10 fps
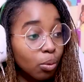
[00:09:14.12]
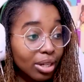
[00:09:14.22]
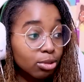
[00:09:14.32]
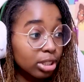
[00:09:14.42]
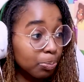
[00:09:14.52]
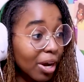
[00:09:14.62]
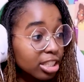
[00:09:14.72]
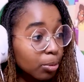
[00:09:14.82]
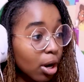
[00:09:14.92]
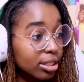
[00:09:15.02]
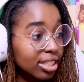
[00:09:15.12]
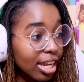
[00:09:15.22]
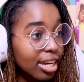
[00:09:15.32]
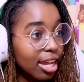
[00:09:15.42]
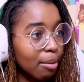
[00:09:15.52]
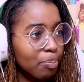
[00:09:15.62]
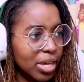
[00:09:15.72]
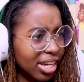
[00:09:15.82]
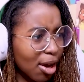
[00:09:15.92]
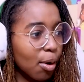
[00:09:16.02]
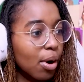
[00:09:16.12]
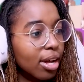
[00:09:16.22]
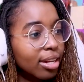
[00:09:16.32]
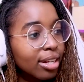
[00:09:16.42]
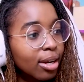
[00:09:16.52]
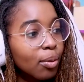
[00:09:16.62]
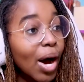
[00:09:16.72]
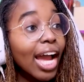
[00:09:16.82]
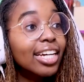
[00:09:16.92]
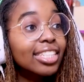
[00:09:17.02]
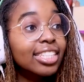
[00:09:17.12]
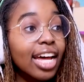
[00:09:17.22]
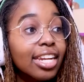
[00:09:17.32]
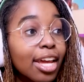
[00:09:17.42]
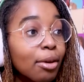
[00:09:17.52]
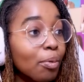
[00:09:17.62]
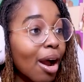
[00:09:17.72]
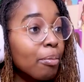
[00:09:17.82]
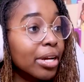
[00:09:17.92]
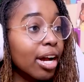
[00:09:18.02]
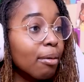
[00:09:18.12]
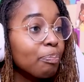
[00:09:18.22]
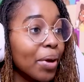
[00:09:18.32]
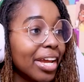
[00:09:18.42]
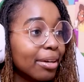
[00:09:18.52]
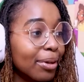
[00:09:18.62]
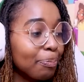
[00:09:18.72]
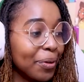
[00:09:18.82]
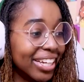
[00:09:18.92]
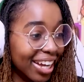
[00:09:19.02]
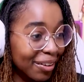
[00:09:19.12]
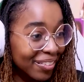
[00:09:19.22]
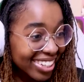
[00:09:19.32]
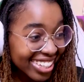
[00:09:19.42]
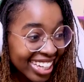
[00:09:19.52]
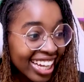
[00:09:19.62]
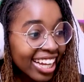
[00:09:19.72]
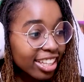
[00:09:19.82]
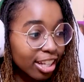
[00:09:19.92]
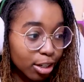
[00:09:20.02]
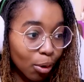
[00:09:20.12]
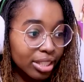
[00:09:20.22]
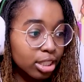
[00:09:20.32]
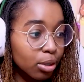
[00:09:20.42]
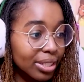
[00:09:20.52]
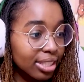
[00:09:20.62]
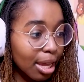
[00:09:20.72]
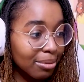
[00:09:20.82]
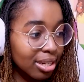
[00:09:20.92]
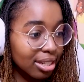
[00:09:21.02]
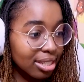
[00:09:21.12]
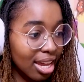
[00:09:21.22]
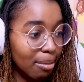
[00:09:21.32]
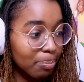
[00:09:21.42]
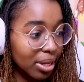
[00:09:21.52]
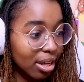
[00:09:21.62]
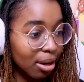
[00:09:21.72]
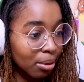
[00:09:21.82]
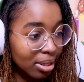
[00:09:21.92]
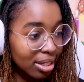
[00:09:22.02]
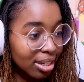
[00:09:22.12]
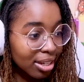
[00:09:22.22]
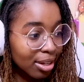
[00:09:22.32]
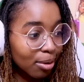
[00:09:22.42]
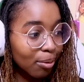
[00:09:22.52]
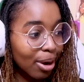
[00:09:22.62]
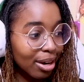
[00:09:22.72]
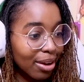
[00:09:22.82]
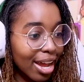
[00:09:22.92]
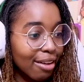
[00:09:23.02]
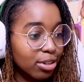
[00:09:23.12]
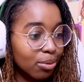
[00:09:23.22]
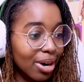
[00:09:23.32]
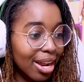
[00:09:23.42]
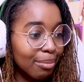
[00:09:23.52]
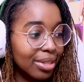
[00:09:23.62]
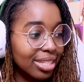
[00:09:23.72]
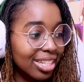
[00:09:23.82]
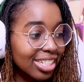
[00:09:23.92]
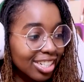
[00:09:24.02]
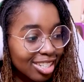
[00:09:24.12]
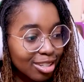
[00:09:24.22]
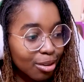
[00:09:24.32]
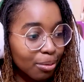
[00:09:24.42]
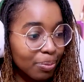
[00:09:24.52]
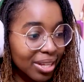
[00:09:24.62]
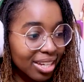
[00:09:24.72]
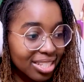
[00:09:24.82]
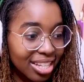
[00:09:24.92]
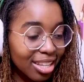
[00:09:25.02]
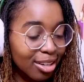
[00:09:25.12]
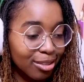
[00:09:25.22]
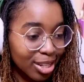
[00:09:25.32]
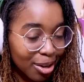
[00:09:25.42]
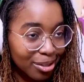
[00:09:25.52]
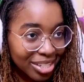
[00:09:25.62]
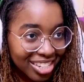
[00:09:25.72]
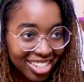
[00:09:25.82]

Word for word: The ones responsible are Sunday and Pico. Why is Sunday robbing a bank with Pico? They're going to escape to Tampico? Why do I have to rhyme? This ish is stupid, said the news host.